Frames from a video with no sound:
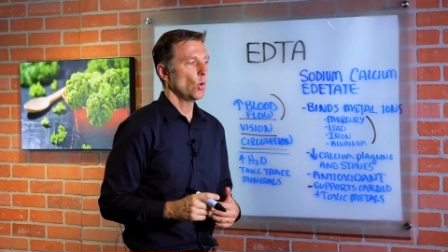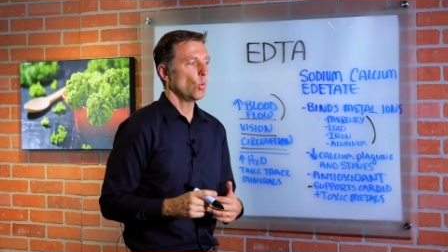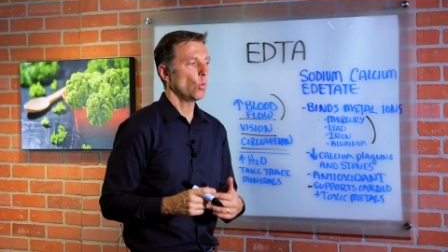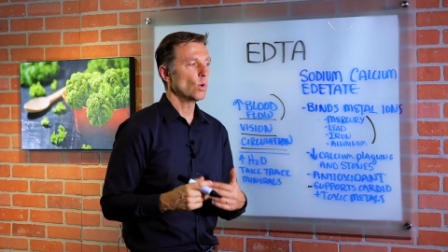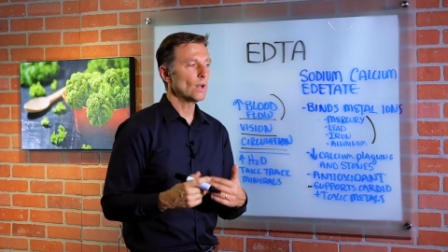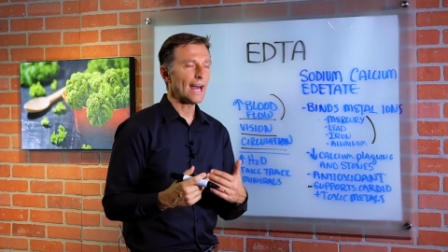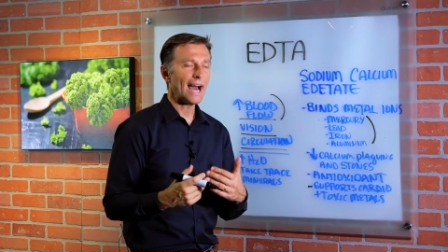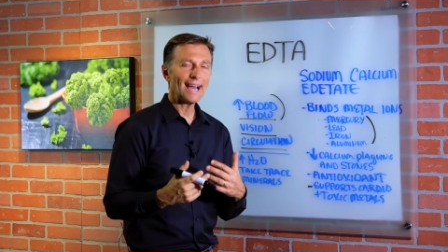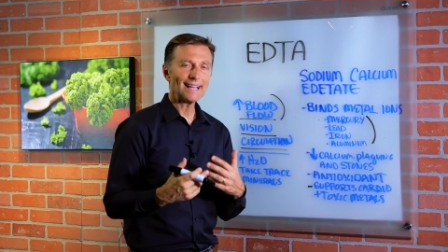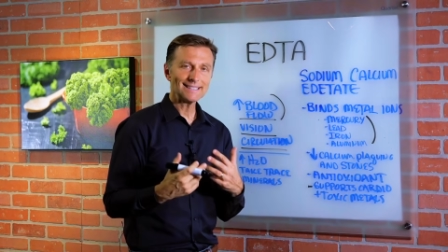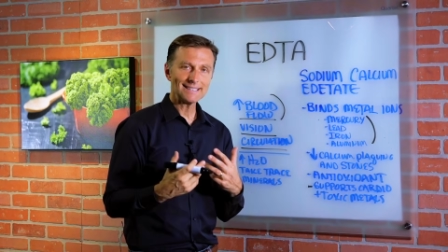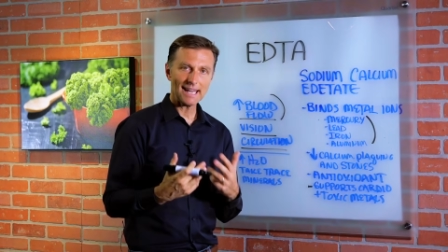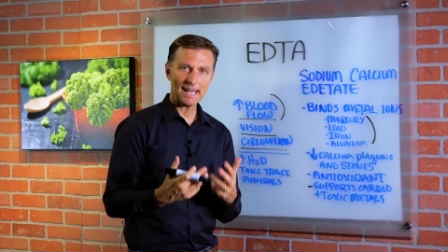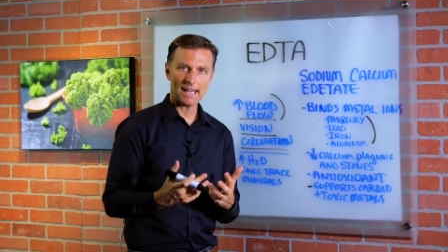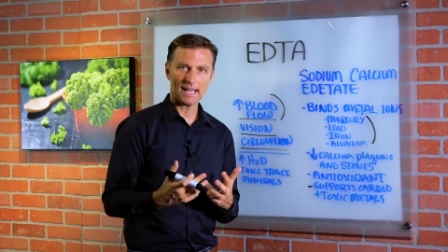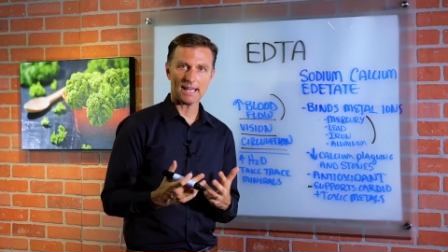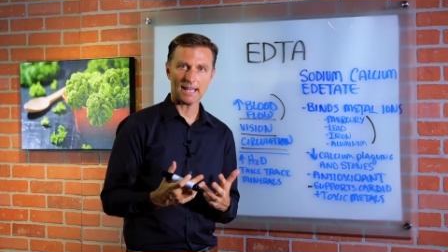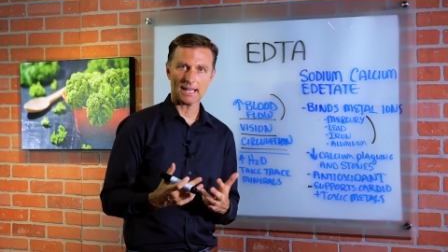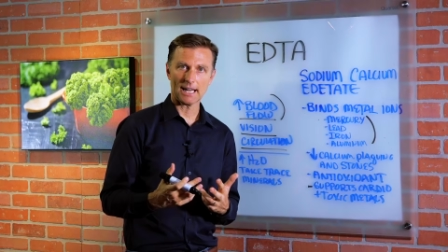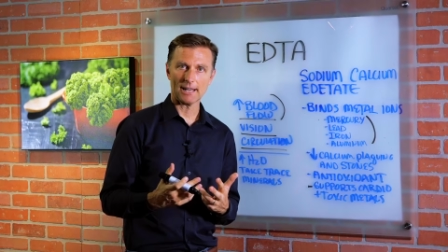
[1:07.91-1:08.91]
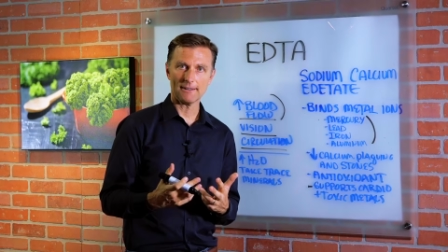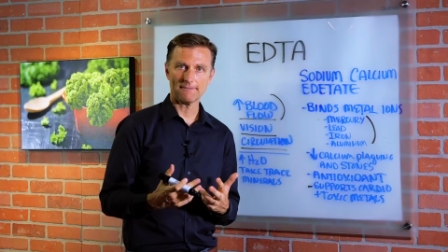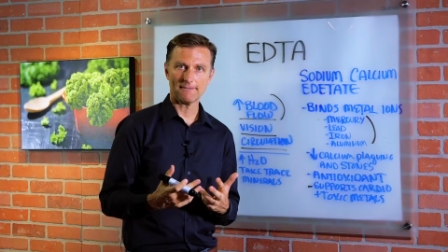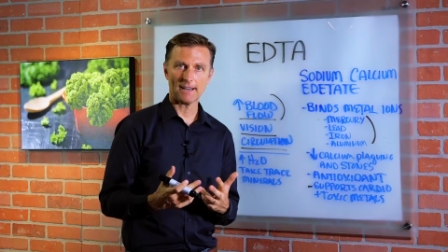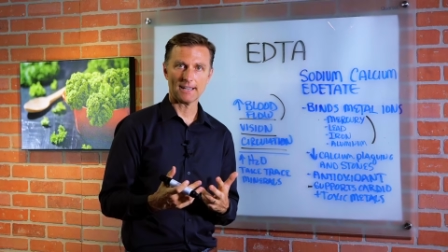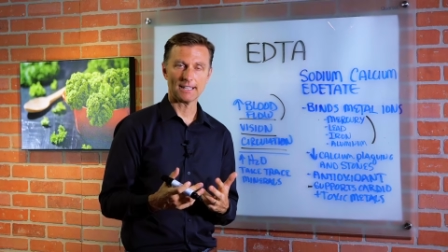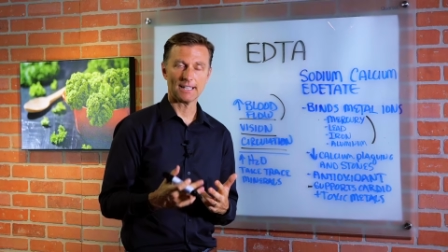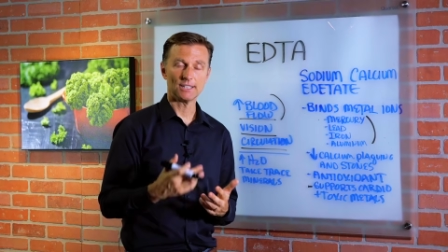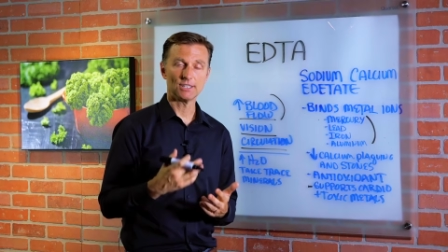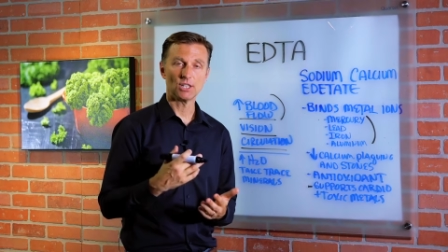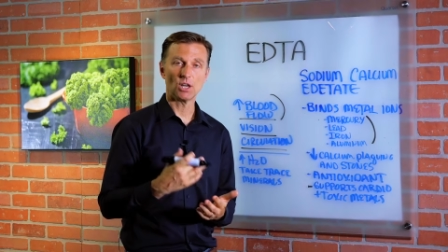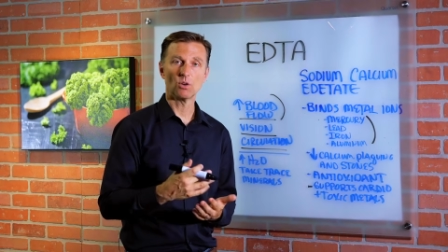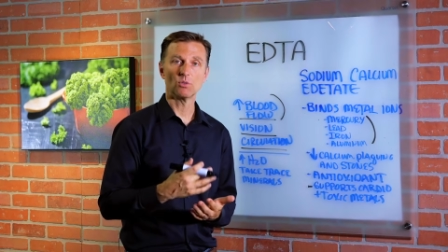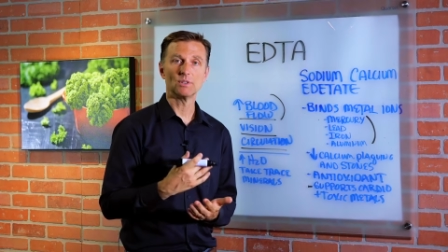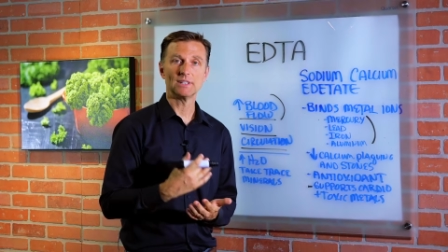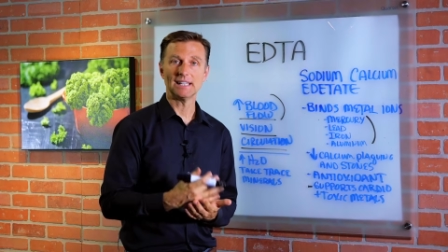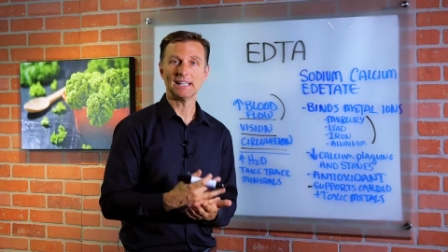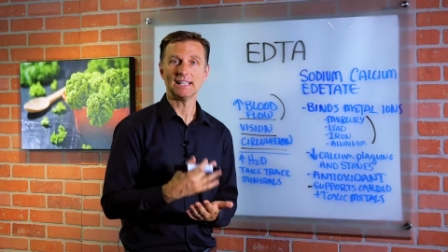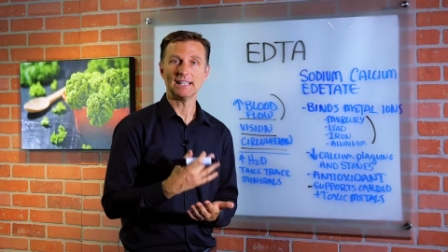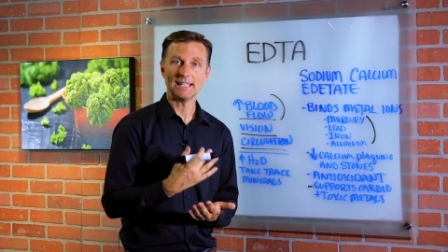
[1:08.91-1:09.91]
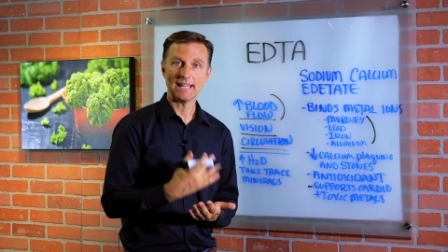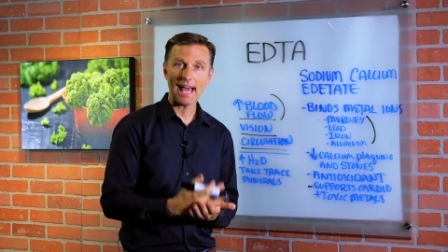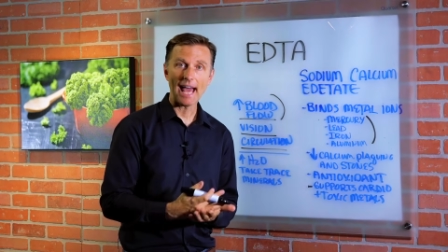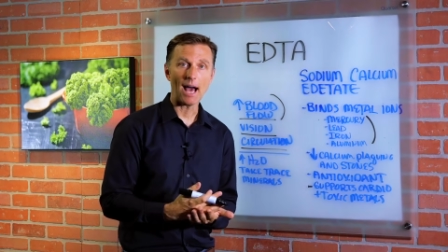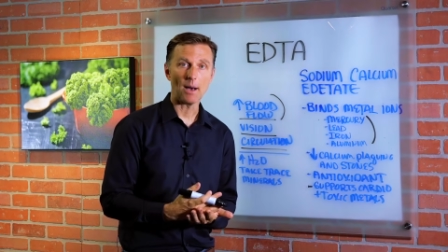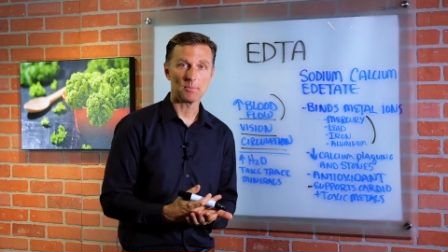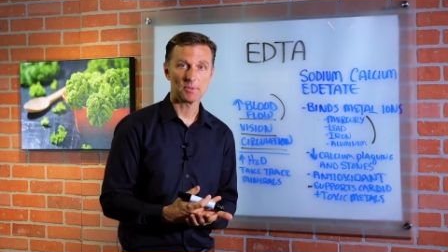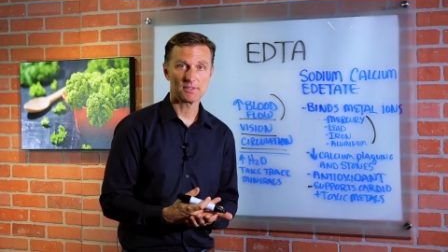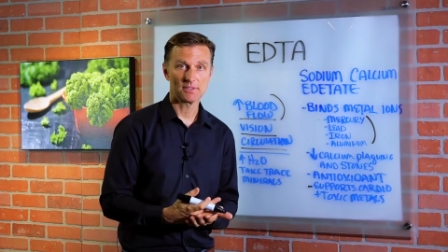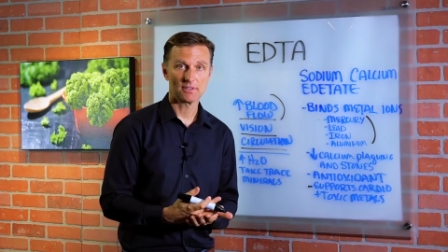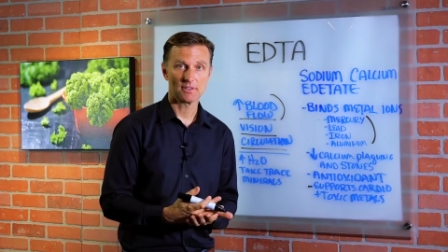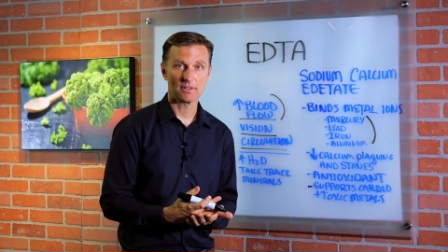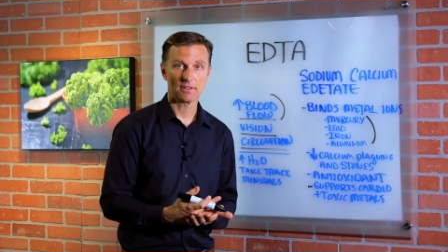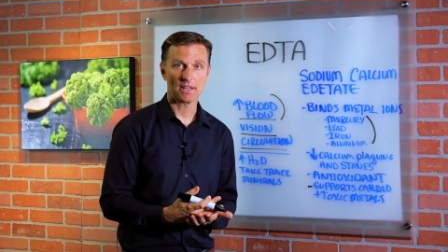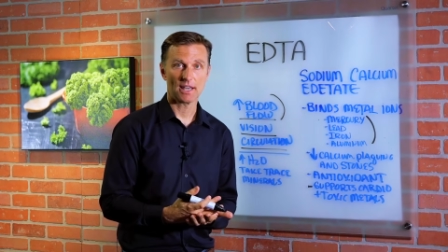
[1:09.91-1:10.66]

When I take it, I find I don't need naps.